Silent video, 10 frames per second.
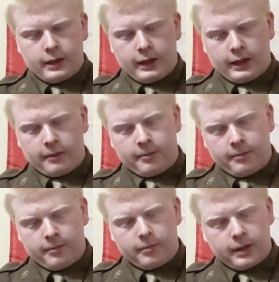And
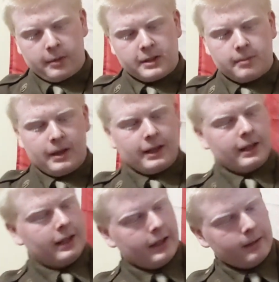pretty much the
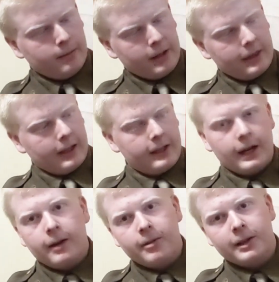main thing that
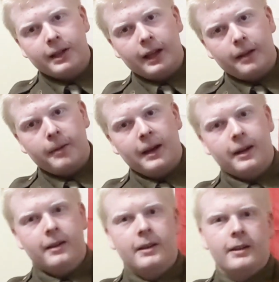I really like about
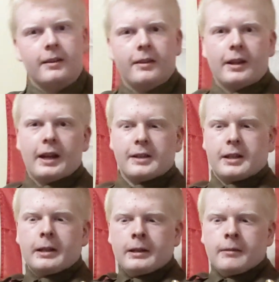it is you can
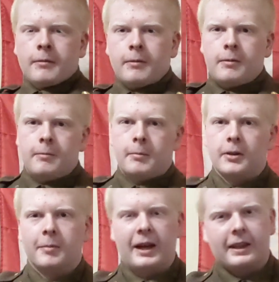actually
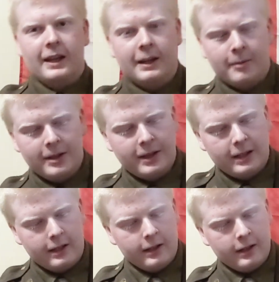pull back the hammer
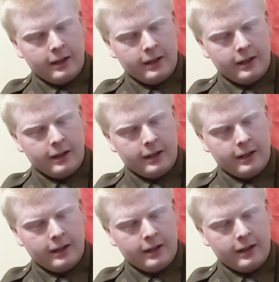and